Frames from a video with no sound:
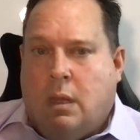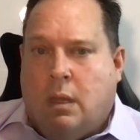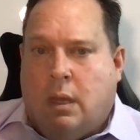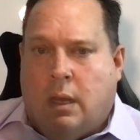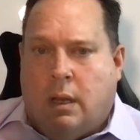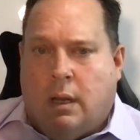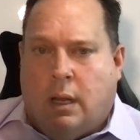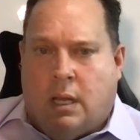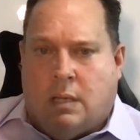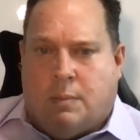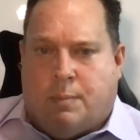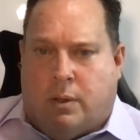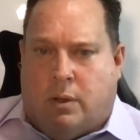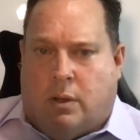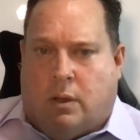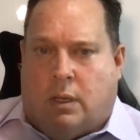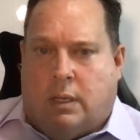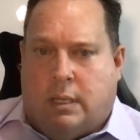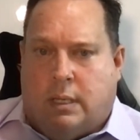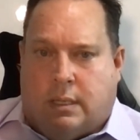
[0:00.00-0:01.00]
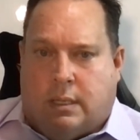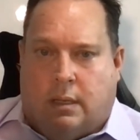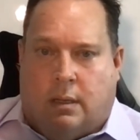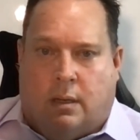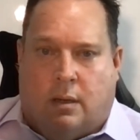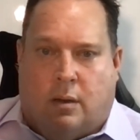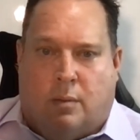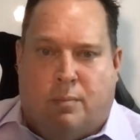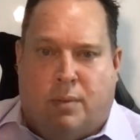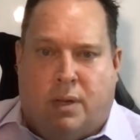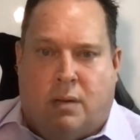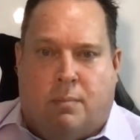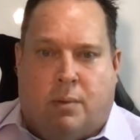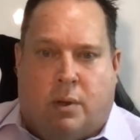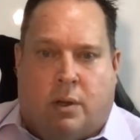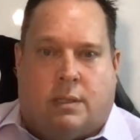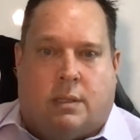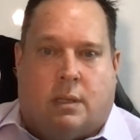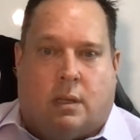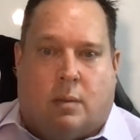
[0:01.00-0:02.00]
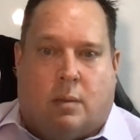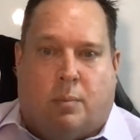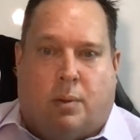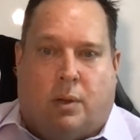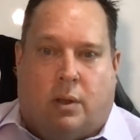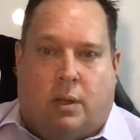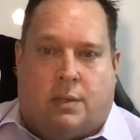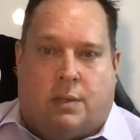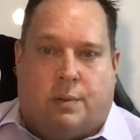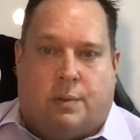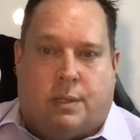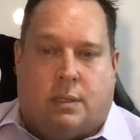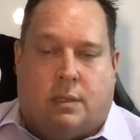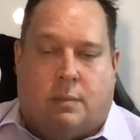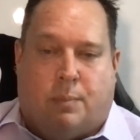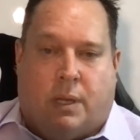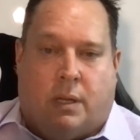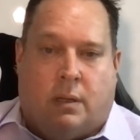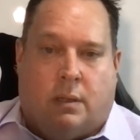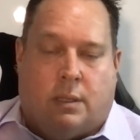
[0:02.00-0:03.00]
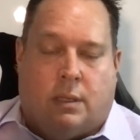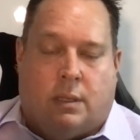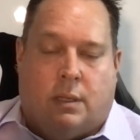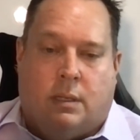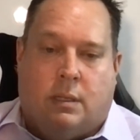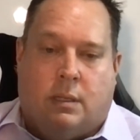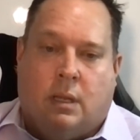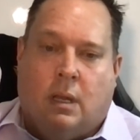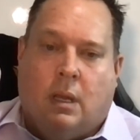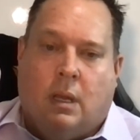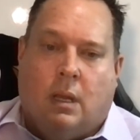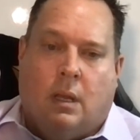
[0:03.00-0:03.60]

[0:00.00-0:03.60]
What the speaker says: And last but not least, minimize the compliance risks and penalties.